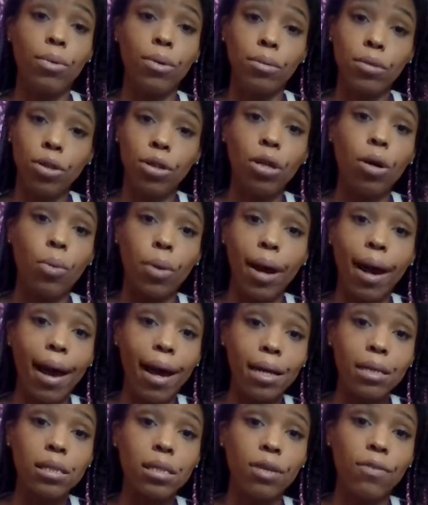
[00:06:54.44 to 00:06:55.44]
you know, were
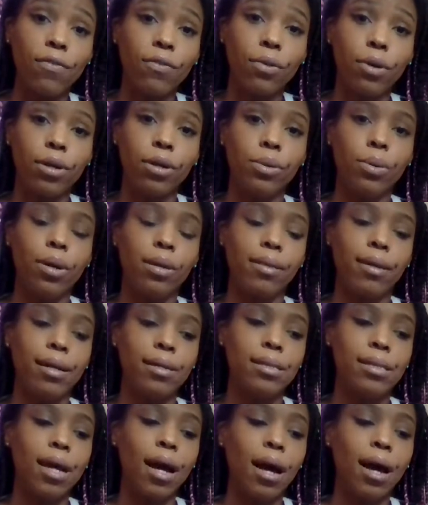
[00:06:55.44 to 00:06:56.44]
asking for during
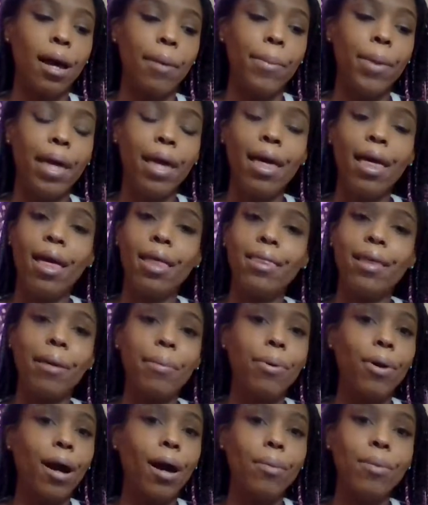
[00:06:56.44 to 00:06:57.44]
that time. They
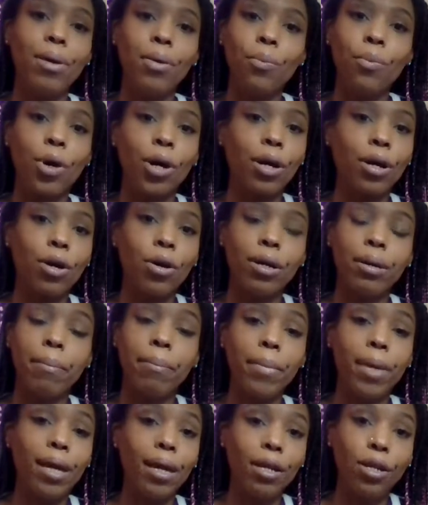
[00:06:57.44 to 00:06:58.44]
probably weren't going to
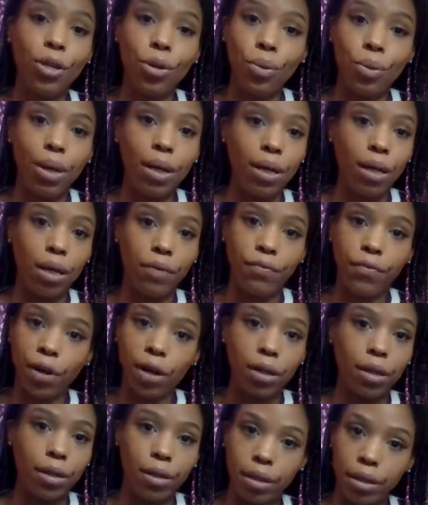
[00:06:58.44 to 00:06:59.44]
mean you any
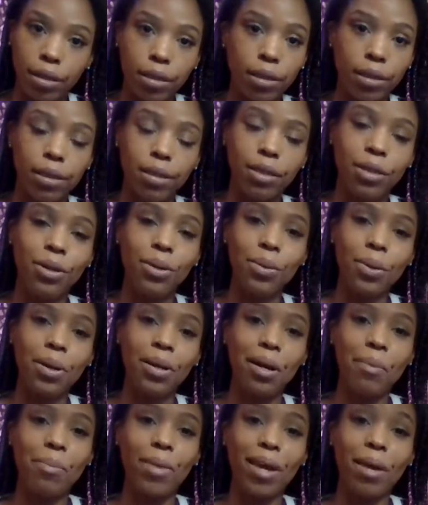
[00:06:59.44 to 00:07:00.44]
fucking good. You know what
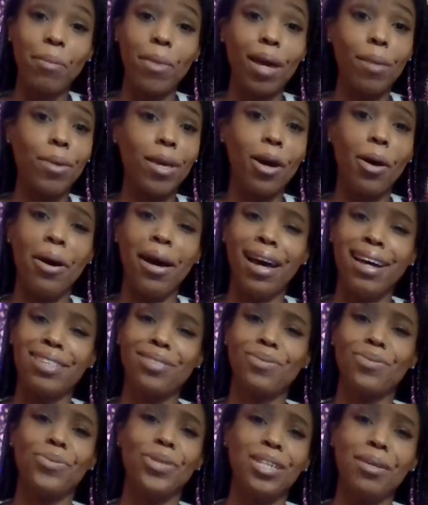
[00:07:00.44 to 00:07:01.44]
I mean? Maybe your
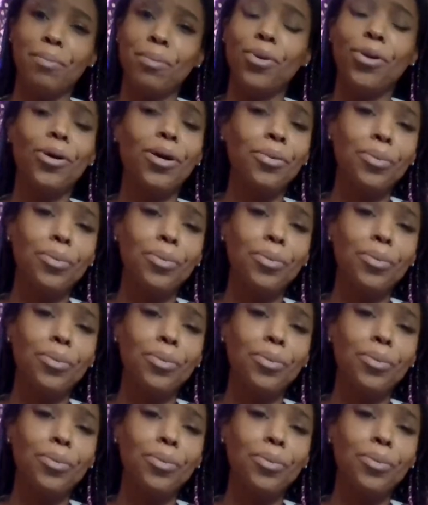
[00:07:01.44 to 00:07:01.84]
ass wanted more